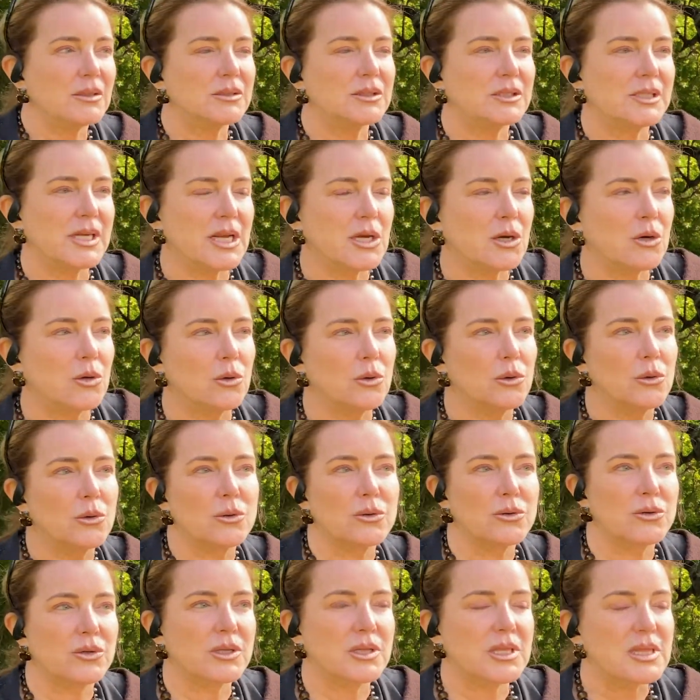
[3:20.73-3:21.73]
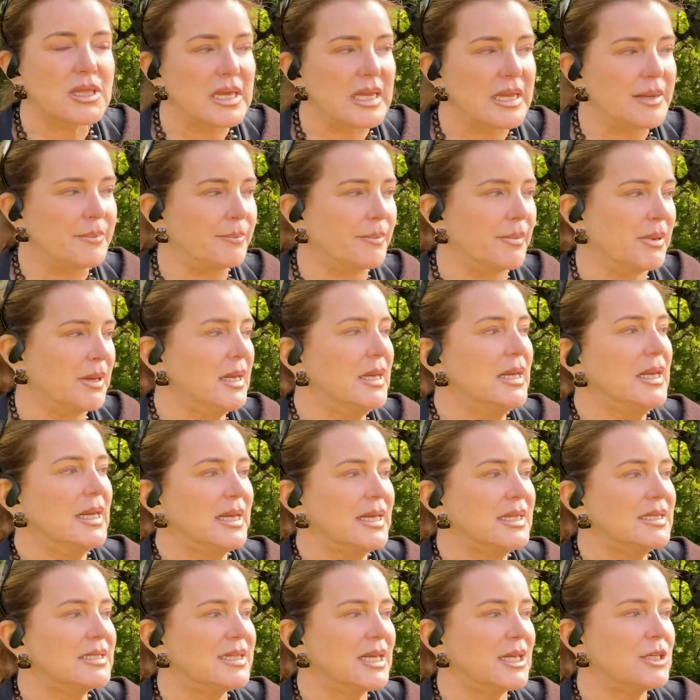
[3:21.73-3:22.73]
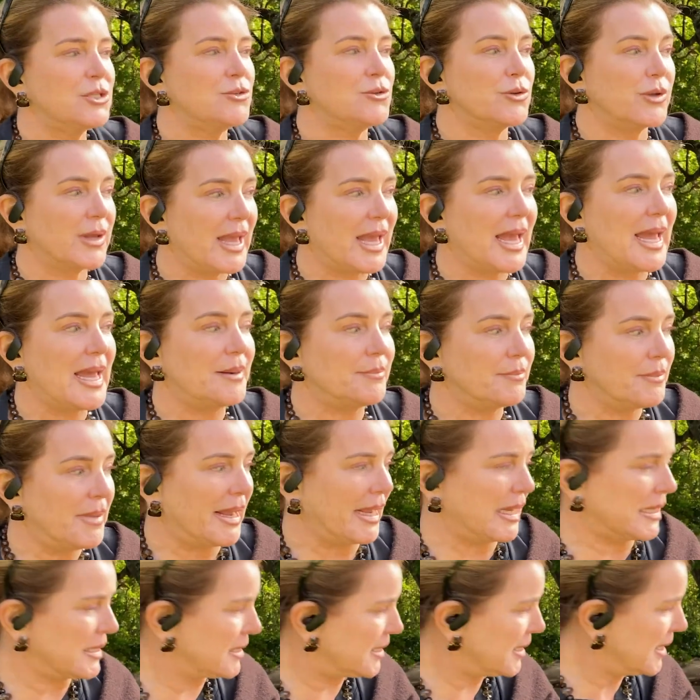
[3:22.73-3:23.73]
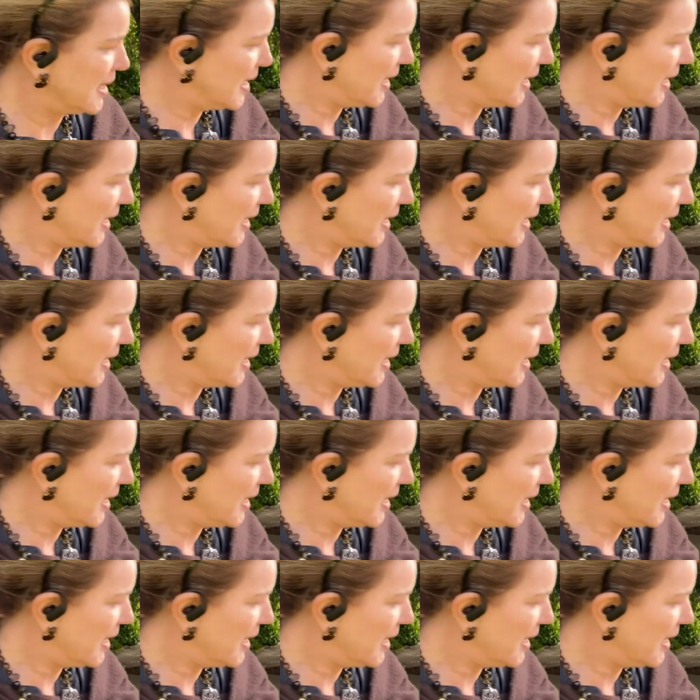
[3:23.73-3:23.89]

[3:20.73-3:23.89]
decor theme, is that you can mix.